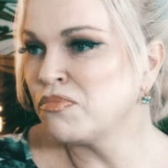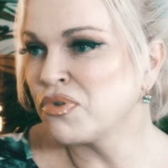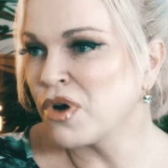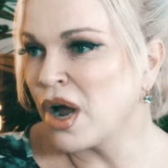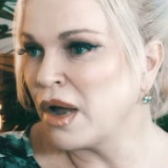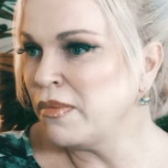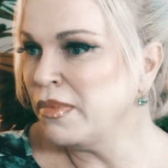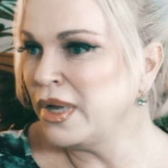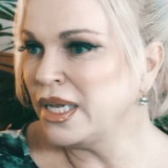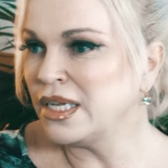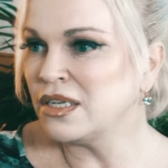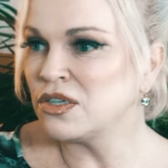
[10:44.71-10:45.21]

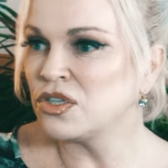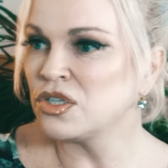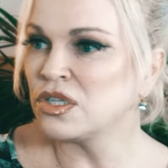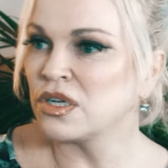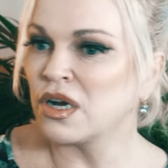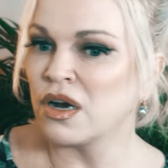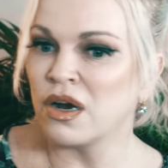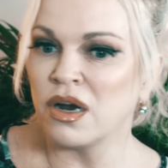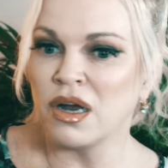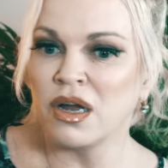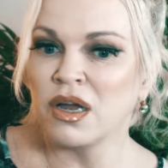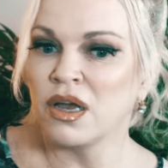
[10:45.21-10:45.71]
prime
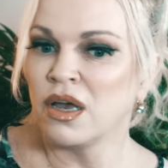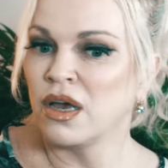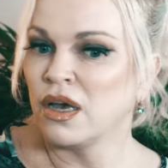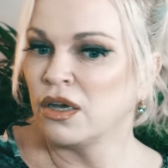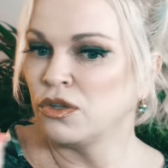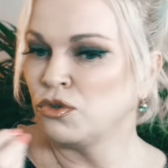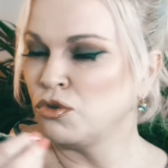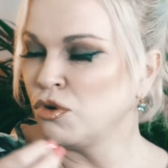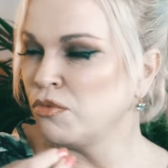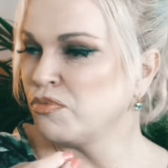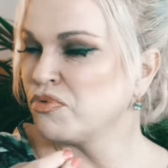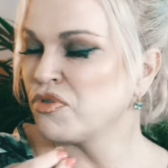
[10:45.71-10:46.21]
minister
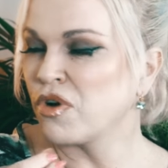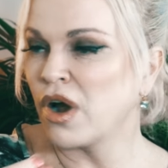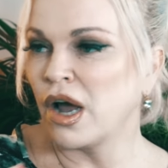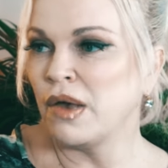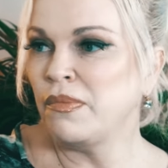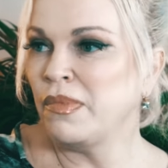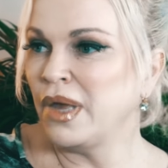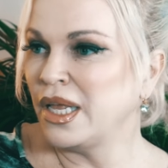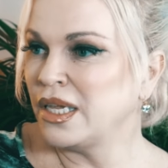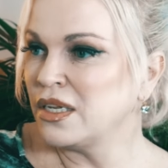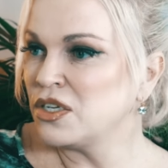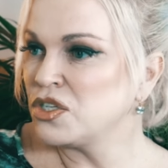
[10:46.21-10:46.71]
to
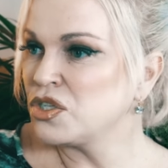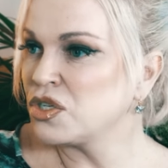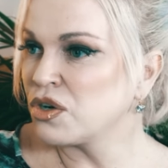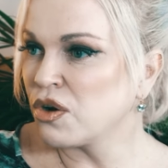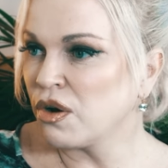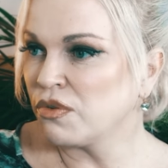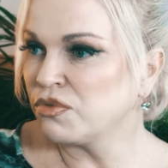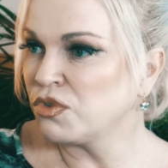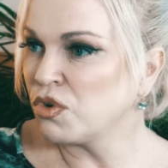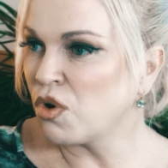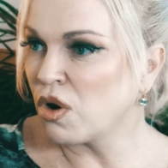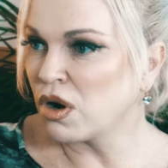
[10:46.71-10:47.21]
prime minister
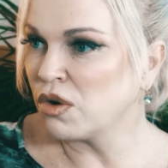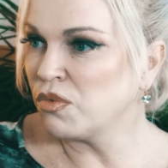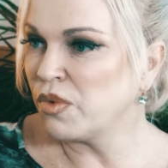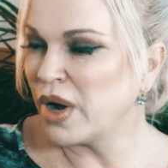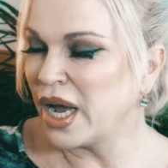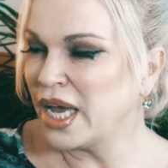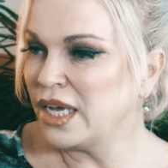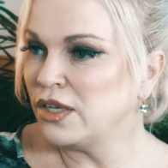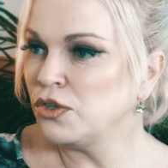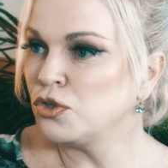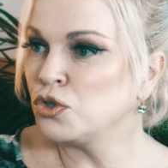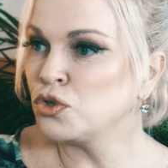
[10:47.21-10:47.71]
of
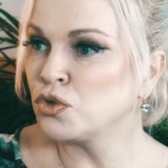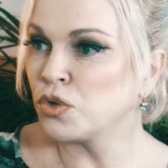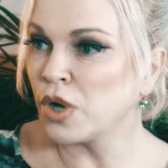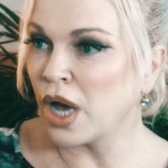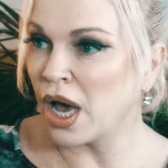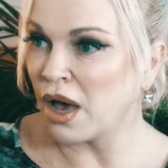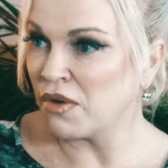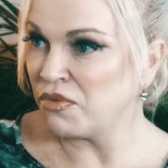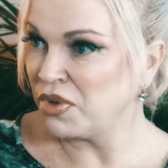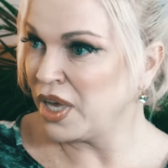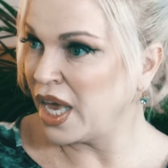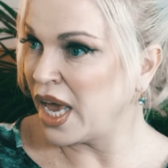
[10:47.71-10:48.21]
Norway to
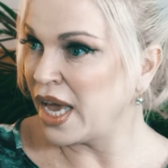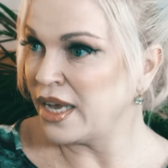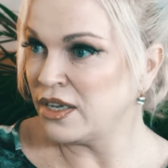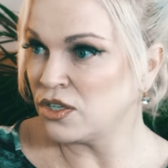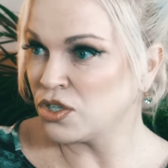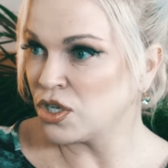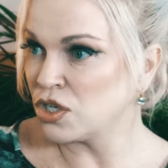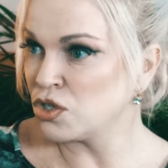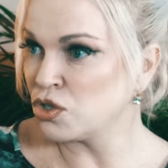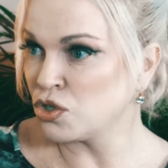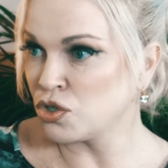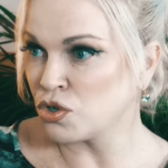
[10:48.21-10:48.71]
have
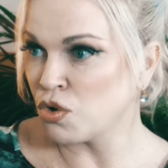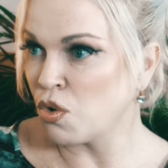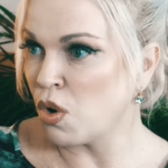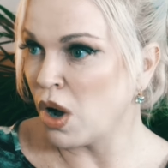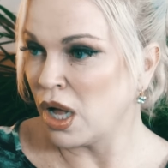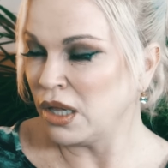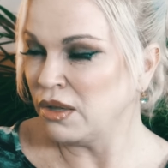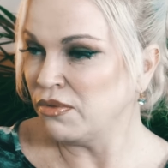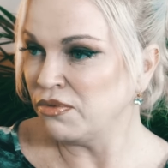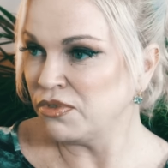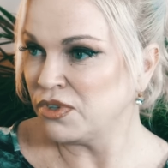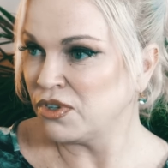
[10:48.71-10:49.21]
cases
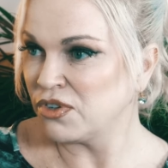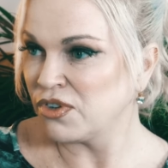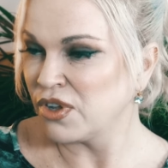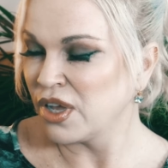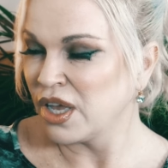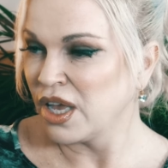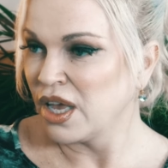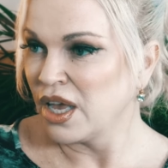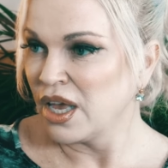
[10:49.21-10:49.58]
solved.